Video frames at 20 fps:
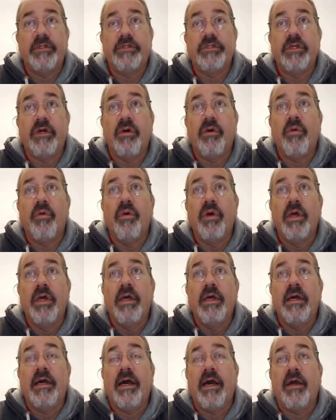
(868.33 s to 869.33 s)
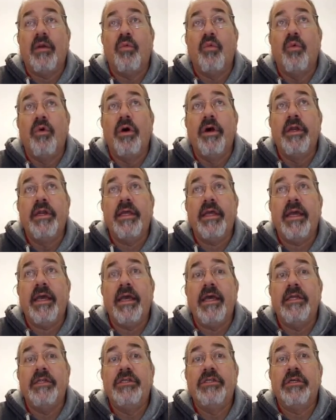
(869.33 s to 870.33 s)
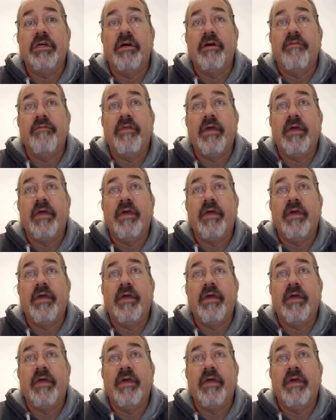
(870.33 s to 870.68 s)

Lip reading: So on one edge of